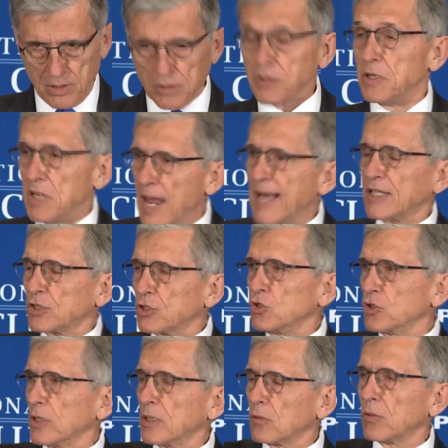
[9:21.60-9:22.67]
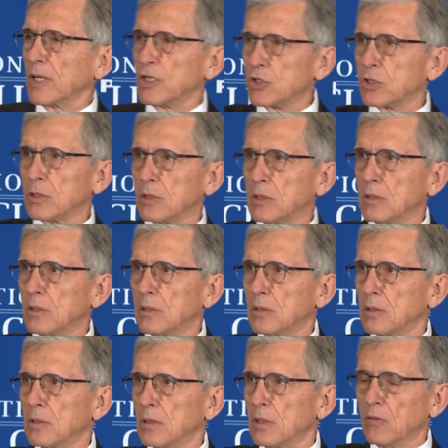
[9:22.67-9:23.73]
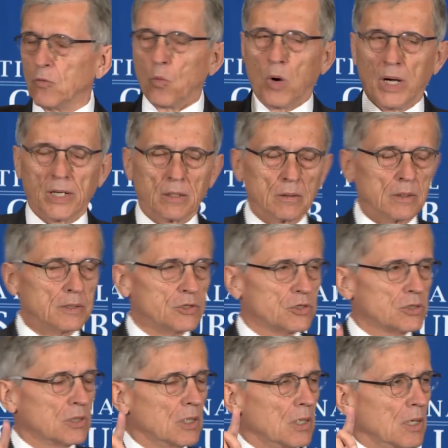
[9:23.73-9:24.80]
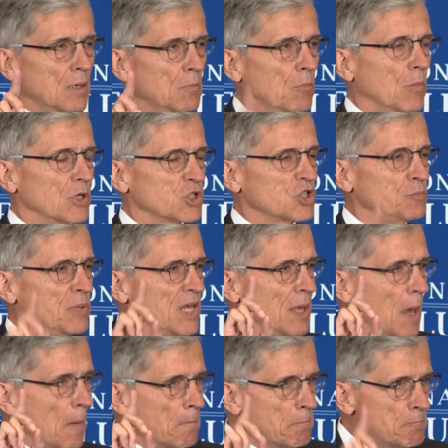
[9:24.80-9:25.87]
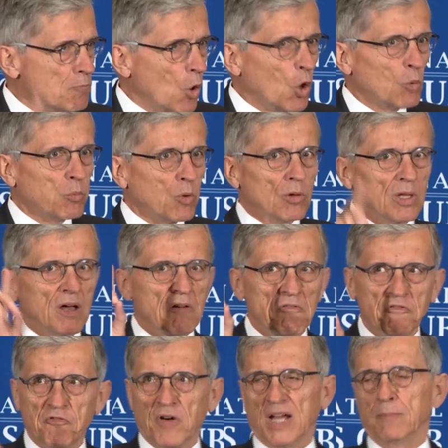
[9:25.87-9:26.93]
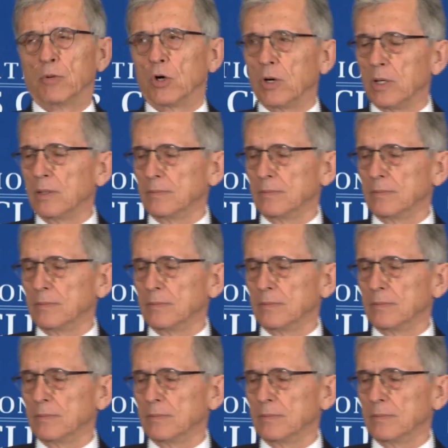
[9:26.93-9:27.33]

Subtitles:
The next generation of wireless must be mobile fiber,